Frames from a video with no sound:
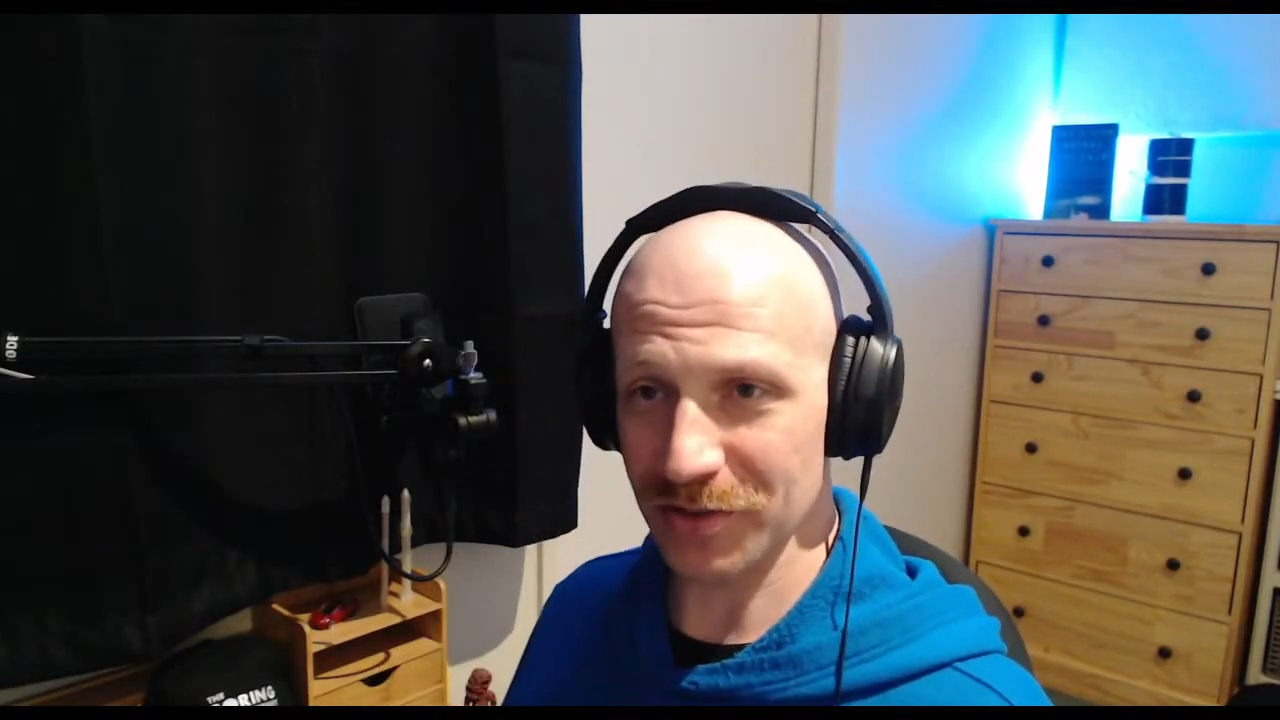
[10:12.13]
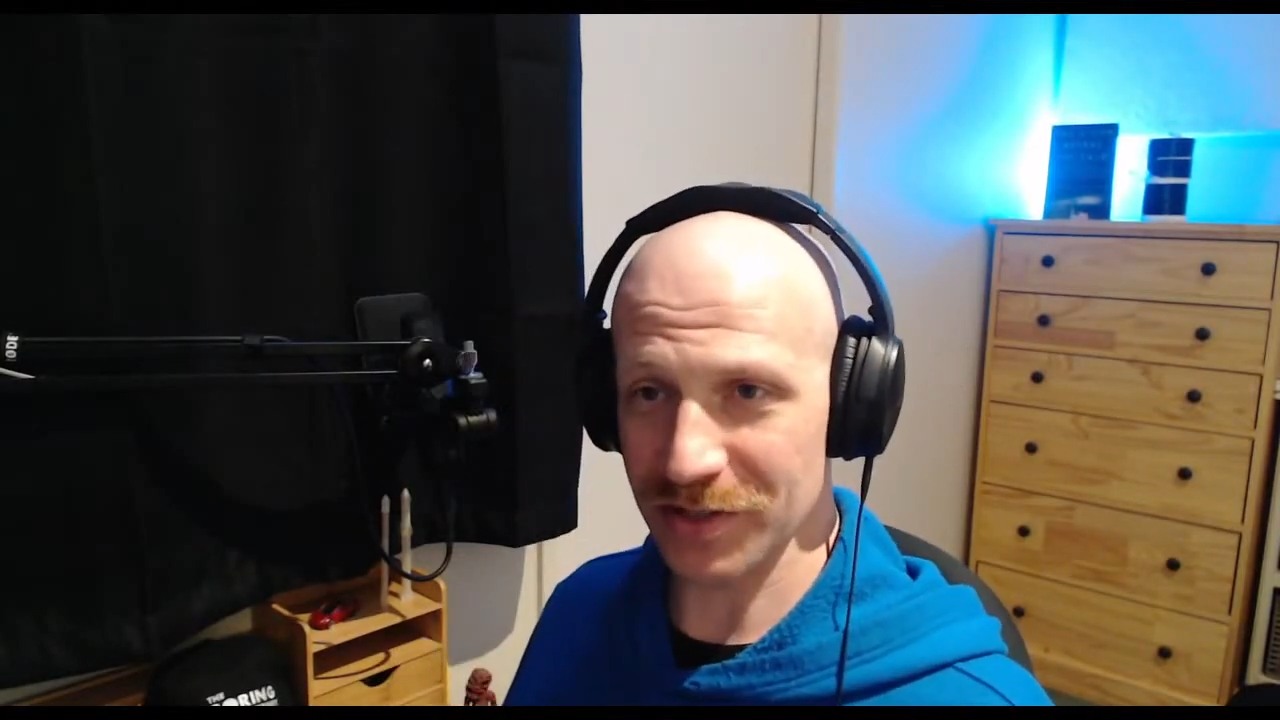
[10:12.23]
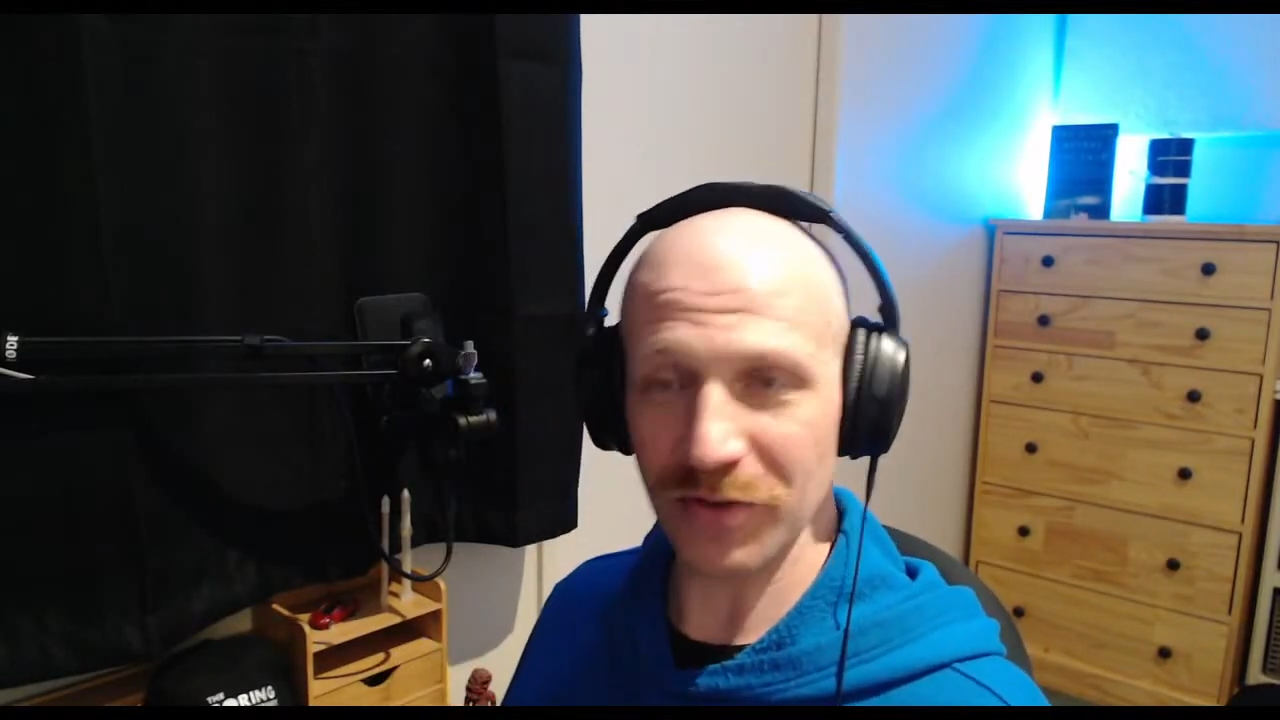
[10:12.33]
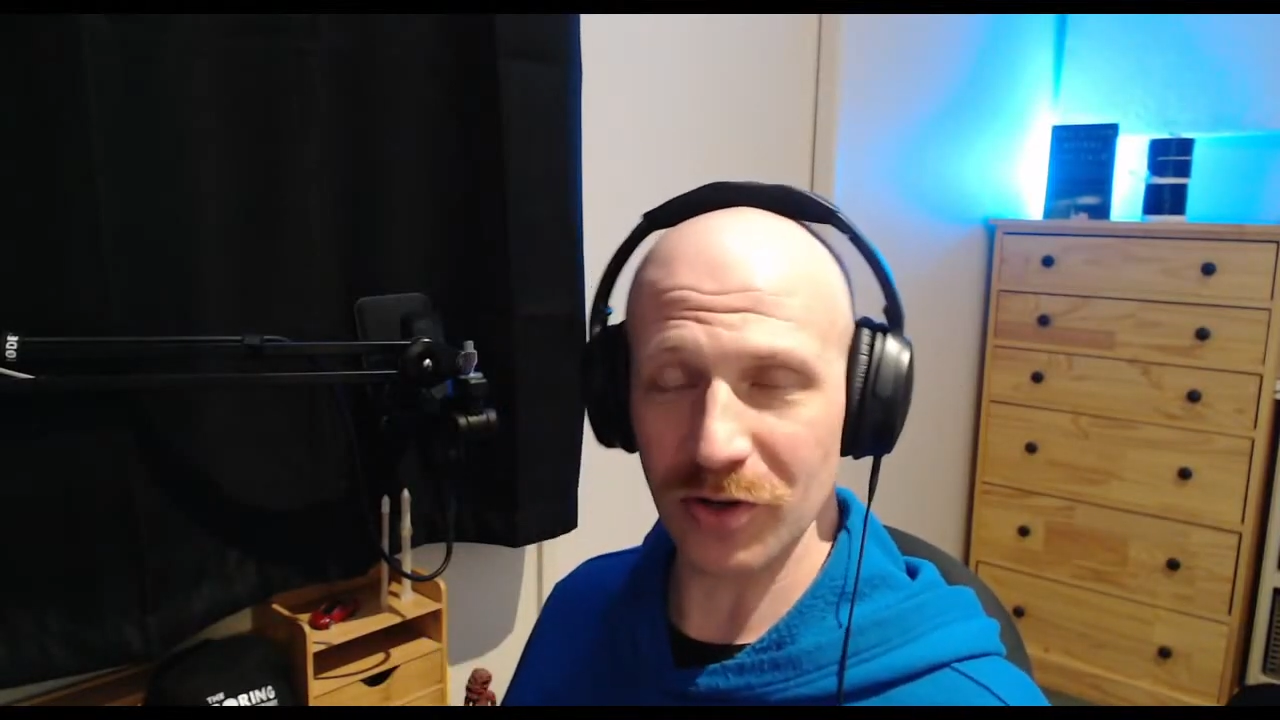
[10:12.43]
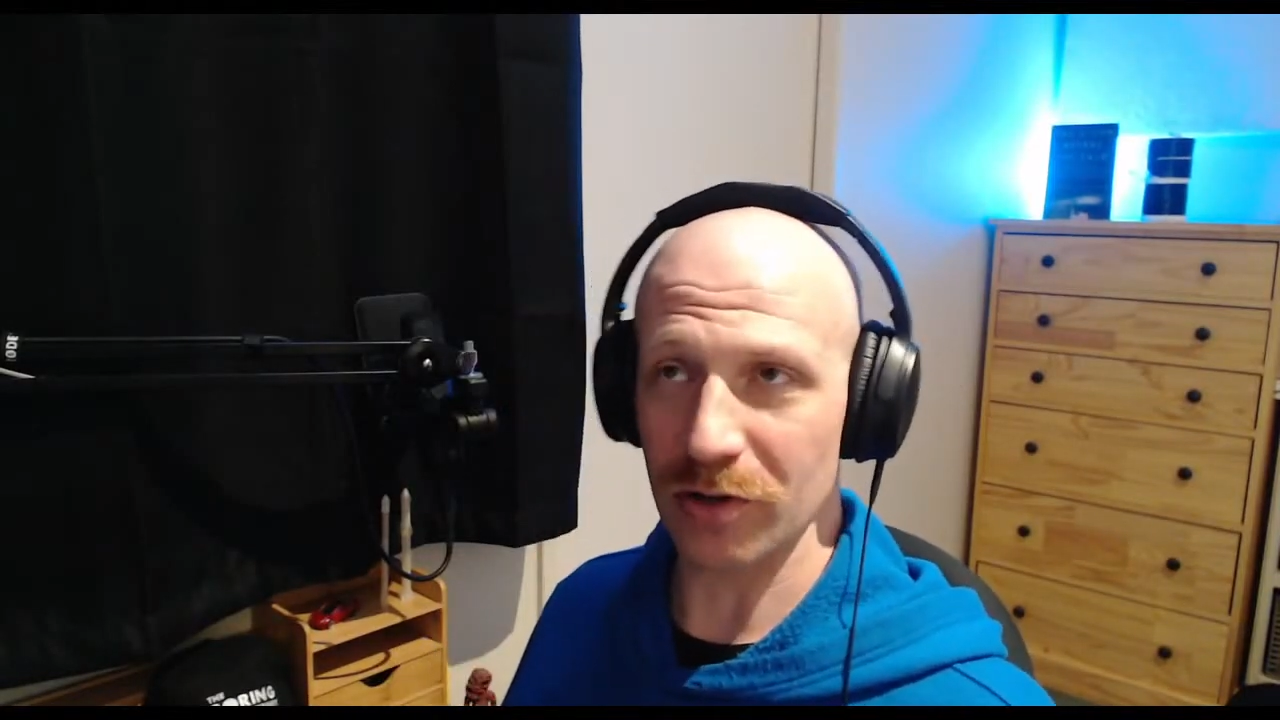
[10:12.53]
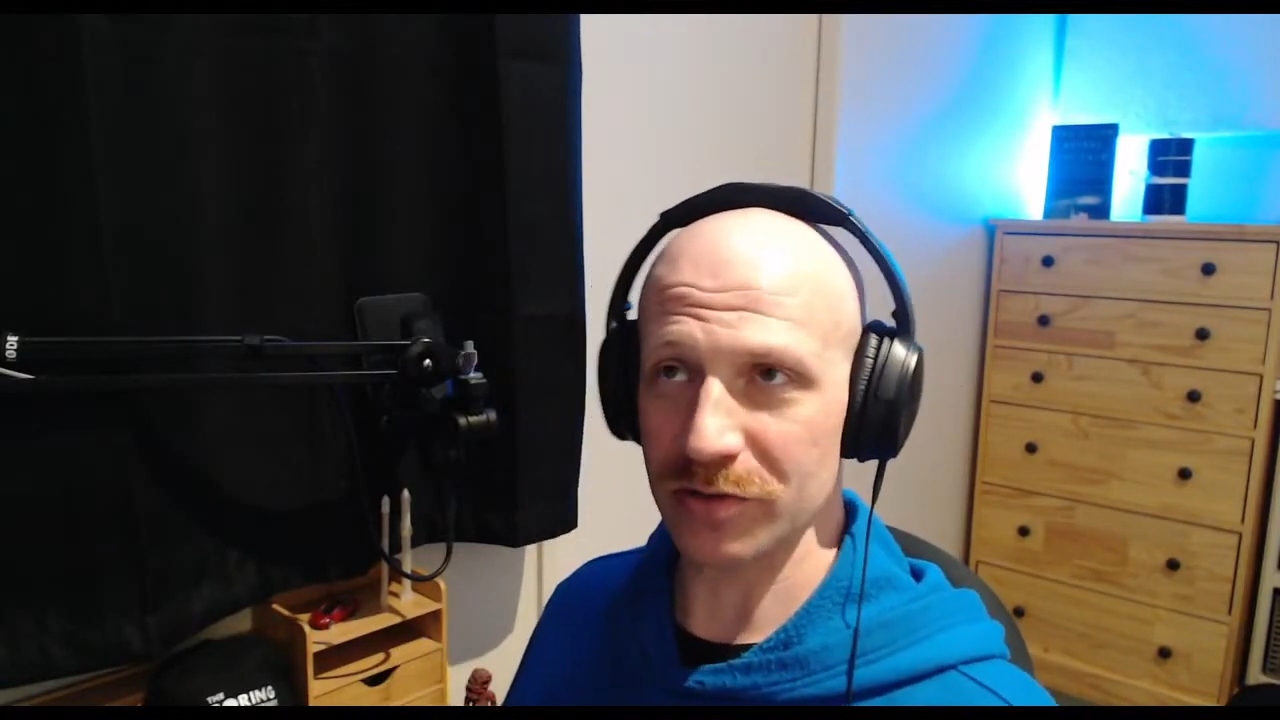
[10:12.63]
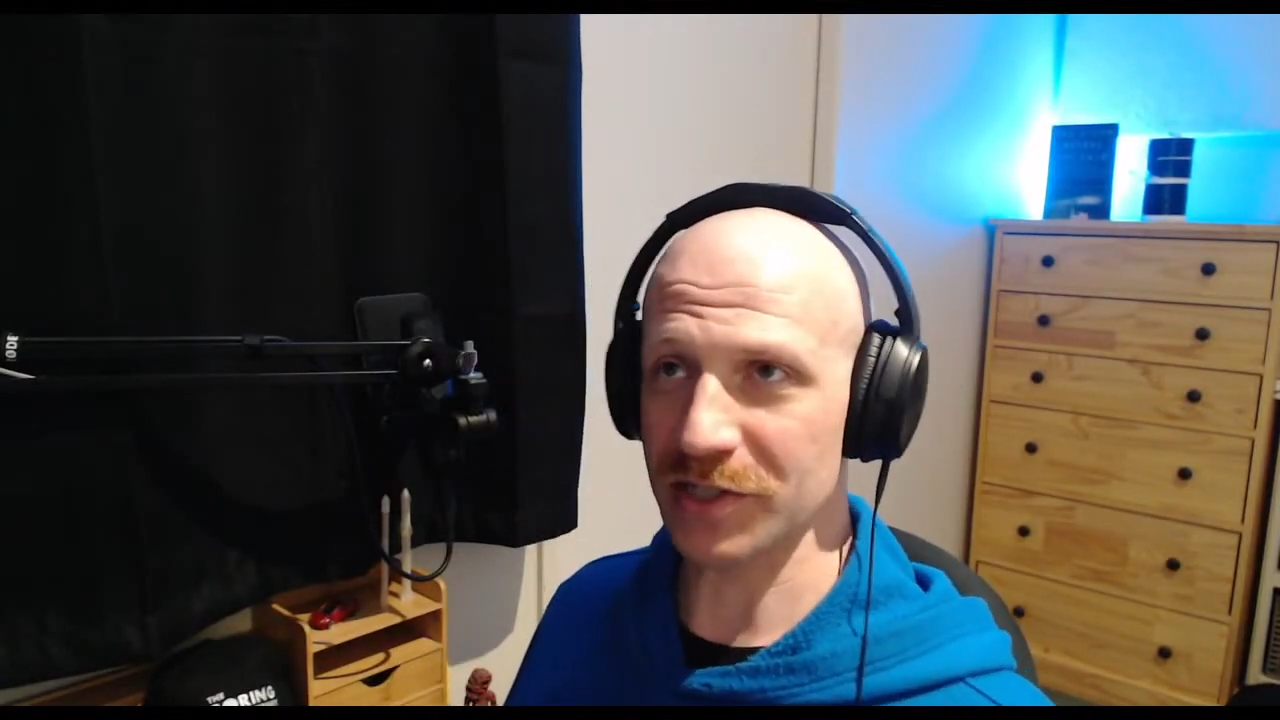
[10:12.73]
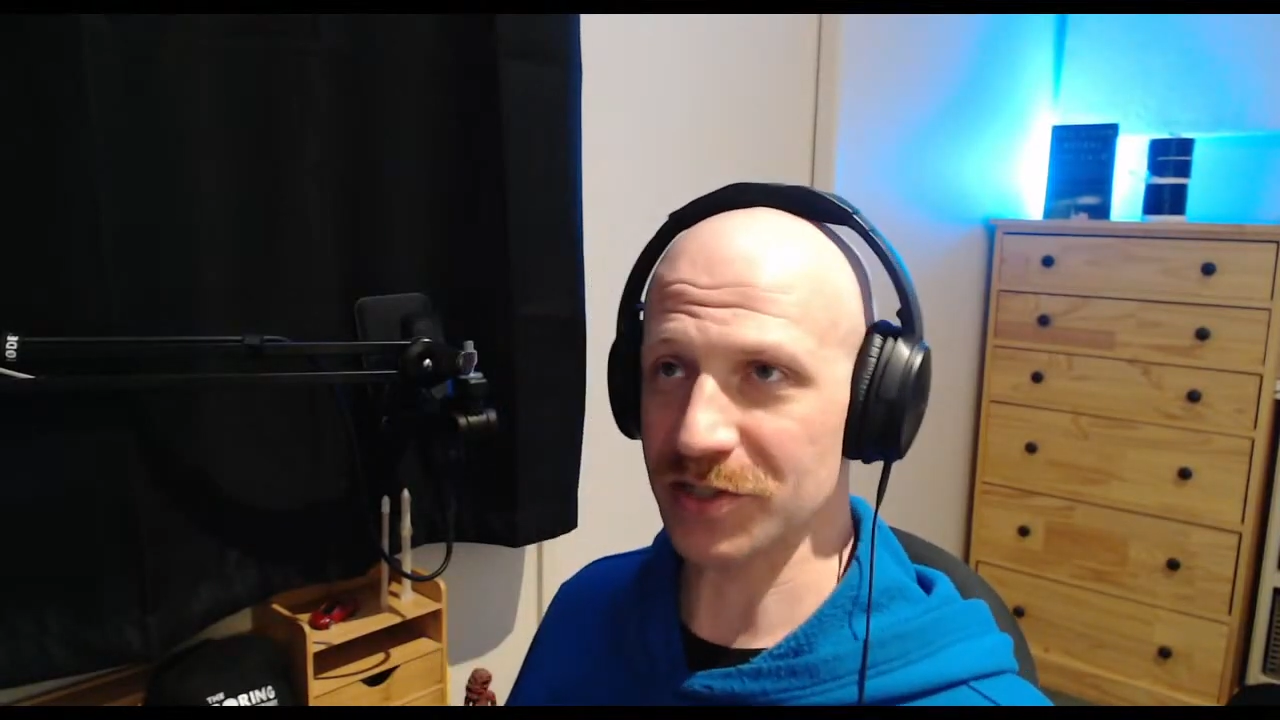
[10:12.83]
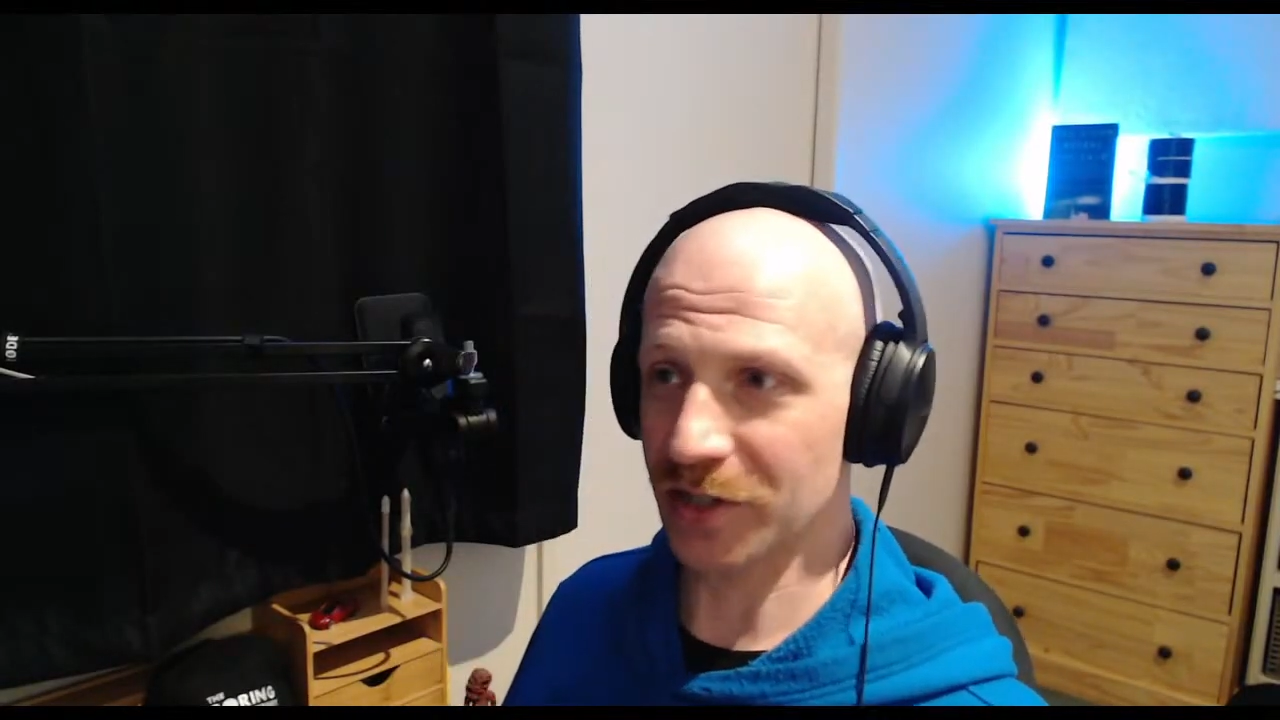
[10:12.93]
difficulties